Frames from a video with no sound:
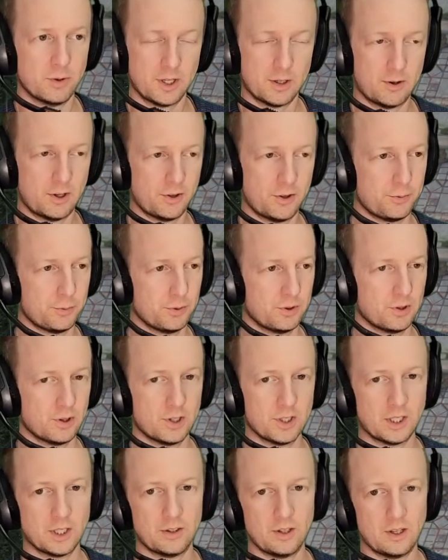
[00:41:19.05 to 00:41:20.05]
The rest will try
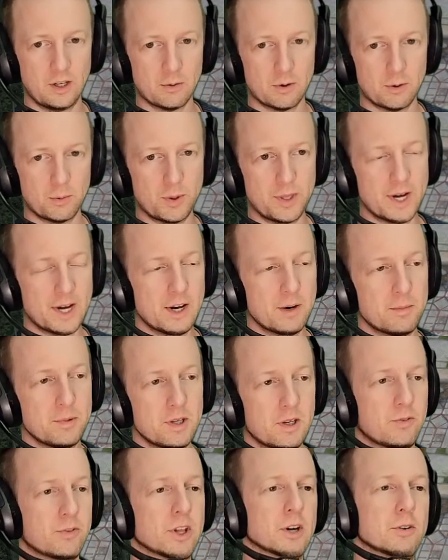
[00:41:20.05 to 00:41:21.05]
and continue on without them.
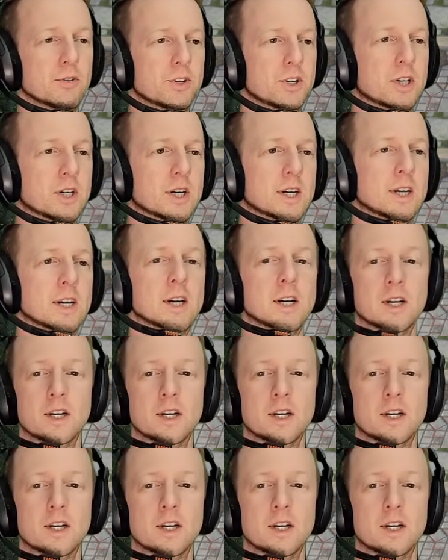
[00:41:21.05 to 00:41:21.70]
If they all die,